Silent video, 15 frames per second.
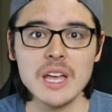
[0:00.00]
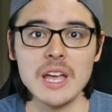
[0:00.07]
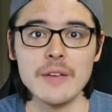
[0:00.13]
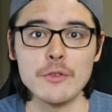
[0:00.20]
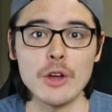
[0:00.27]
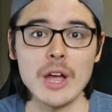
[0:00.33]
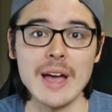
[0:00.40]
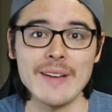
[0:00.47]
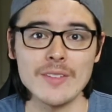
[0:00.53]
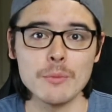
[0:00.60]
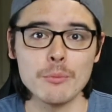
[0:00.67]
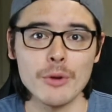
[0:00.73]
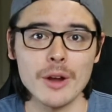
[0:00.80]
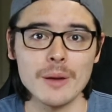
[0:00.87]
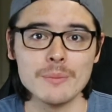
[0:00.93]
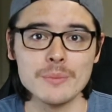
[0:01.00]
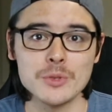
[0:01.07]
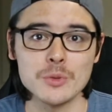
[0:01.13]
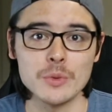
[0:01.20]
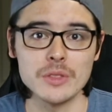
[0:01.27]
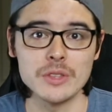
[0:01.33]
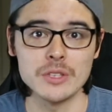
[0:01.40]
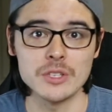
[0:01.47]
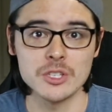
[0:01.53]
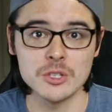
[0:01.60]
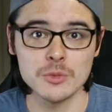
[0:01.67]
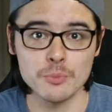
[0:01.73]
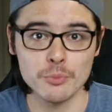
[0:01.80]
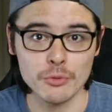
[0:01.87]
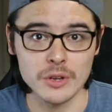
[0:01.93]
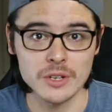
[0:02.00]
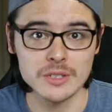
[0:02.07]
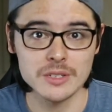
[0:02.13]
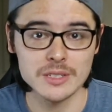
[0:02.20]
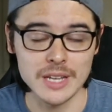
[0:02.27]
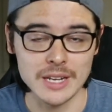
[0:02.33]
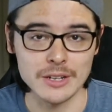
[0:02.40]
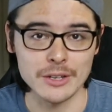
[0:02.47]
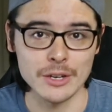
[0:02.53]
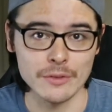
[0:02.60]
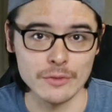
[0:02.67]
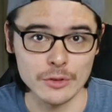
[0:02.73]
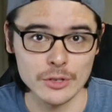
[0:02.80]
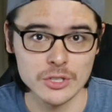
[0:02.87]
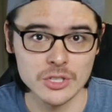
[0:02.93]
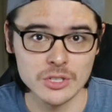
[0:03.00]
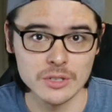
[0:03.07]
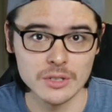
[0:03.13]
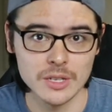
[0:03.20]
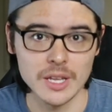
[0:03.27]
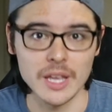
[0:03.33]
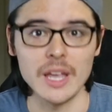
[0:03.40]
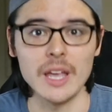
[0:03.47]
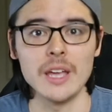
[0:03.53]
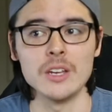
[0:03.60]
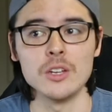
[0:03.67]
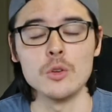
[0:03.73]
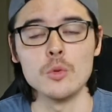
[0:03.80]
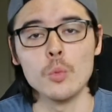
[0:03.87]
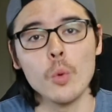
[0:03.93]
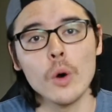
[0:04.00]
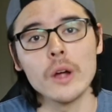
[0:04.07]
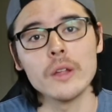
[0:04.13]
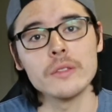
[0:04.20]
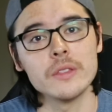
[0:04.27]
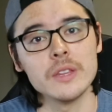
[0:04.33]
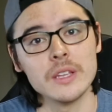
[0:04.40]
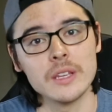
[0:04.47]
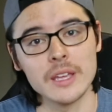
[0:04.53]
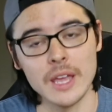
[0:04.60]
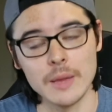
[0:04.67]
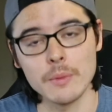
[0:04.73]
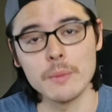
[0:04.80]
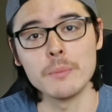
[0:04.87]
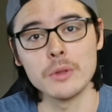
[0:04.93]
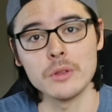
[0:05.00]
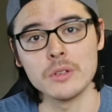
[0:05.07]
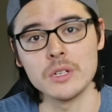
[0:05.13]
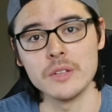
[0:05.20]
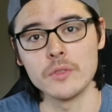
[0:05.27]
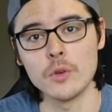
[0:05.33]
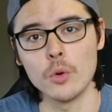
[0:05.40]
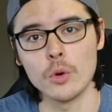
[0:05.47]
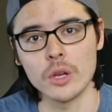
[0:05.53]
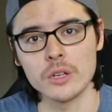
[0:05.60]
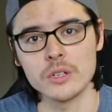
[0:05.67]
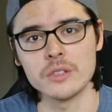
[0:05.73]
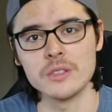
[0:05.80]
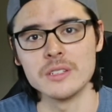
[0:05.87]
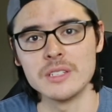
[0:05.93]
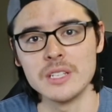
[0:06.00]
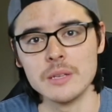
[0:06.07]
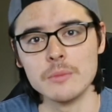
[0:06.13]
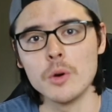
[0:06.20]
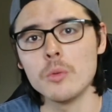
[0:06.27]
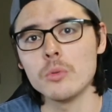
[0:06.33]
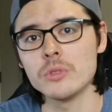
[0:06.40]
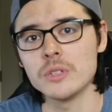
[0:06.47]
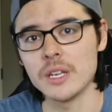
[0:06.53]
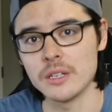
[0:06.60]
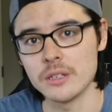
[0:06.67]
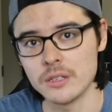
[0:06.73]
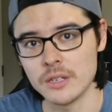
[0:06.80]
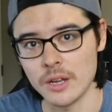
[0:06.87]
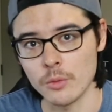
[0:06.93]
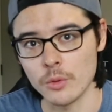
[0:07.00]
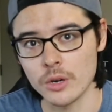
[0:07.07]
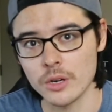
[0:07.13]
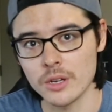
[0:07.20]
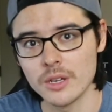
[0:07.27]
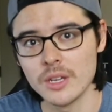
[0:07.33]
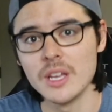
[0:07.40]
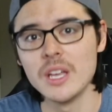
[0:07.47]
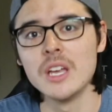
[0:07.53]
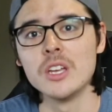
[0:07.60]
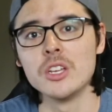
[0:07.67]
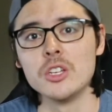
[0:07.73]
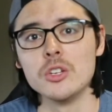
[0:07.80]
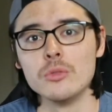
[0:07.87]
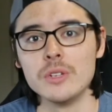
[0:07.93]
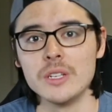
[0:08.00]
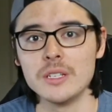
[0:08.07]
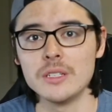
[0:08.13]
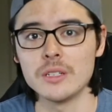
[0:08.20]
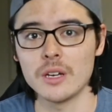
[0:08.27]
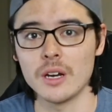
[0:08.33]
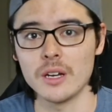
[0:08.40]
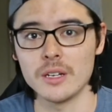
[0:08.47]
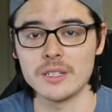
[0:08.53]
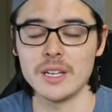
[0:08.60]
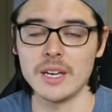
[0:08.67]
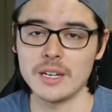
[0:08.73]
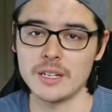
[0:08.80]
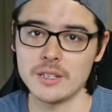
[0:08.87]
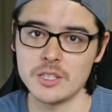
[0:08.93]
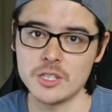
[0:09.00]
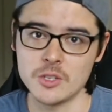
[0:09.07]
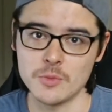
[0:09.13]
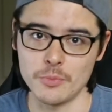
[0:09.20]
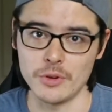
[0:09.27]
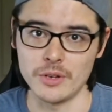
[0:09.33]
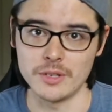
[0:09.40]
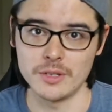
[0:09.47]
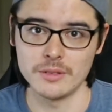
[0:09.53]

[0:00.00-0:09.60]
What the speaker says: if you're having problems with this Sprint data coverage and you want the capability of going onto the T-Mobile data network, you need to contact Sprint.